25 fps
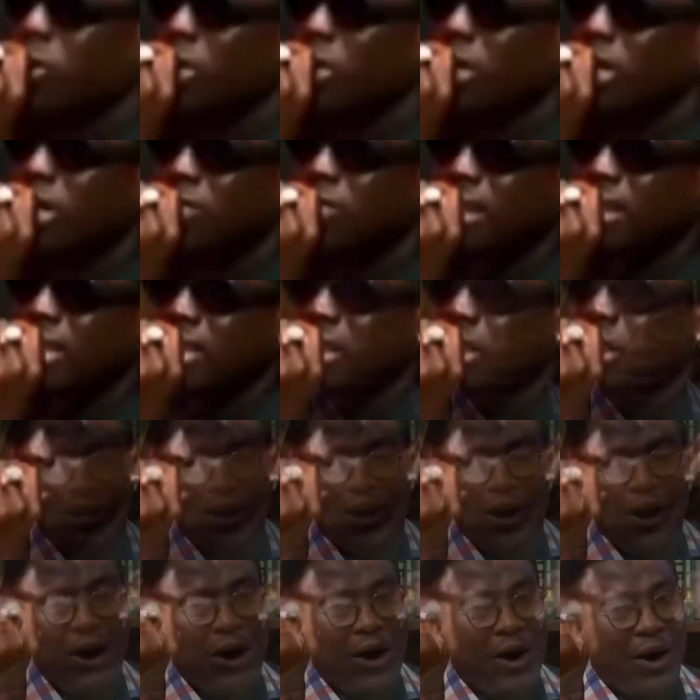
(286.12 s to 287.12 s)
Wow.
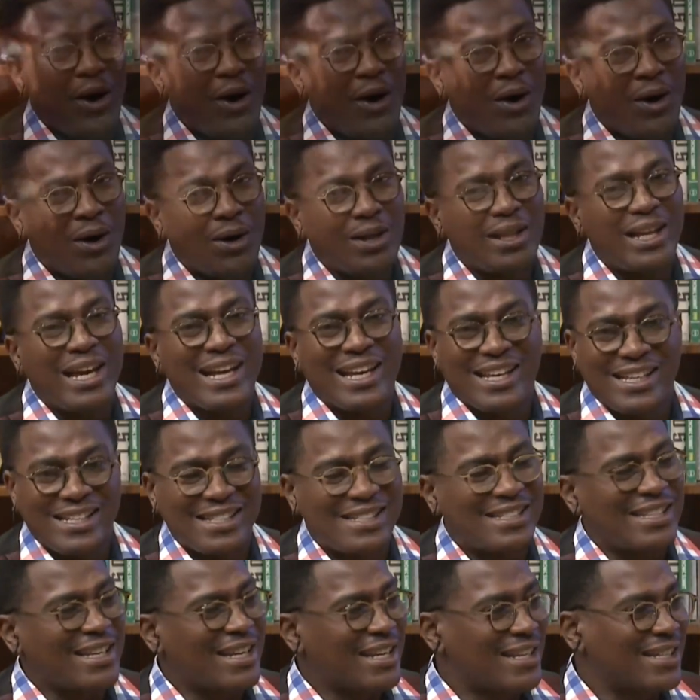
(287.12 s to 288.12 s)
All I
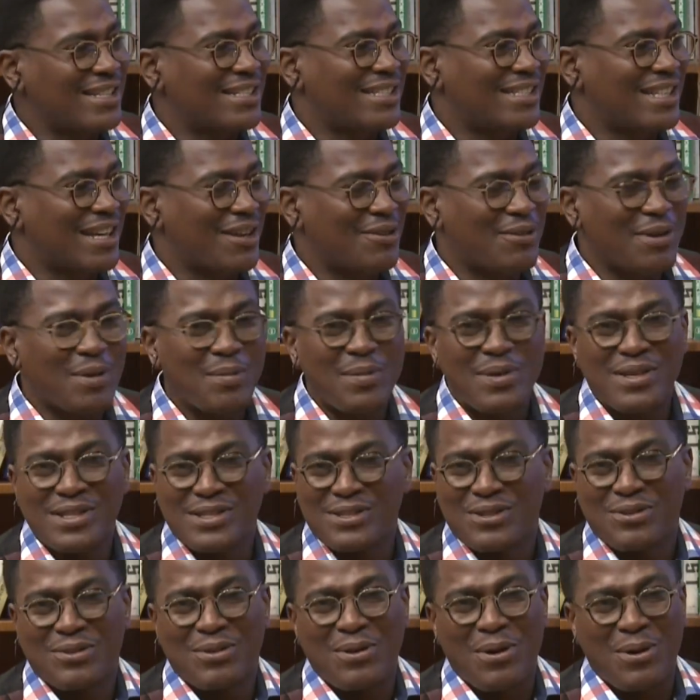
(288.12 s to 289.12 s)
can say is that Rema
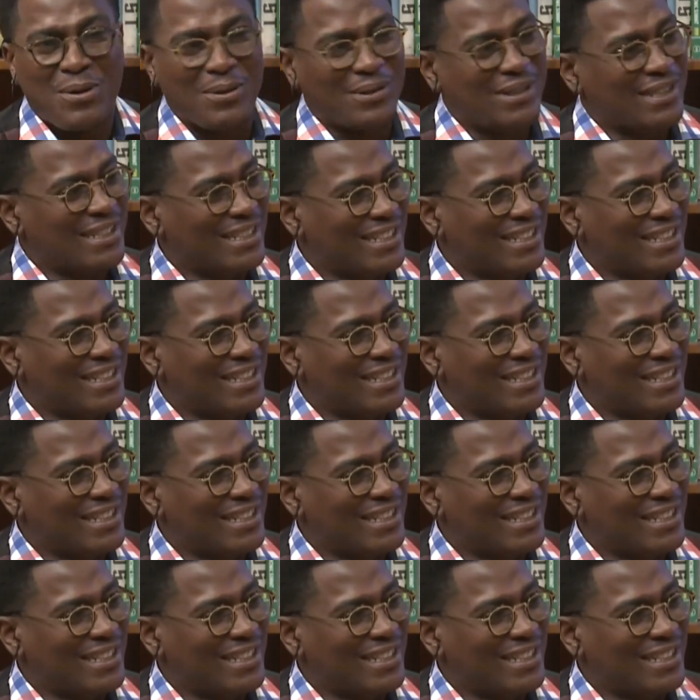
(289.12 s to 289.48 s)
has grown.